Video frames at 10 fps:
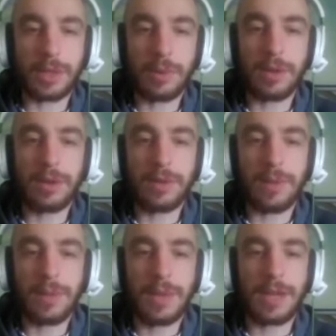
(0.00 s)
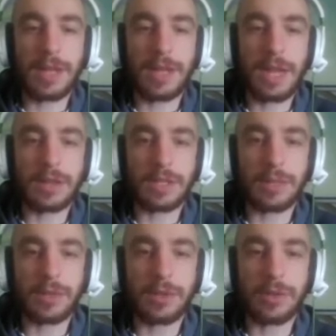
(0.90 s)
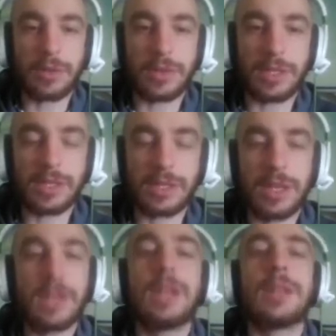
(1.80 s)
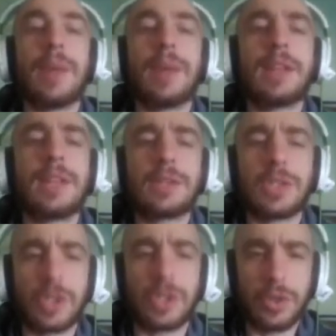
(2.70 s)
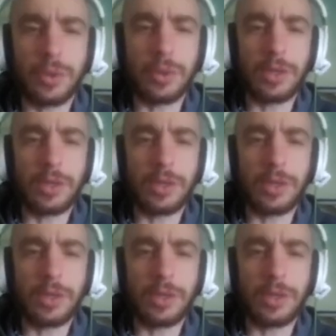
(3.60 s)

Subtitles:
I wondered if that man in the house had something to do with this. The man in the house is you.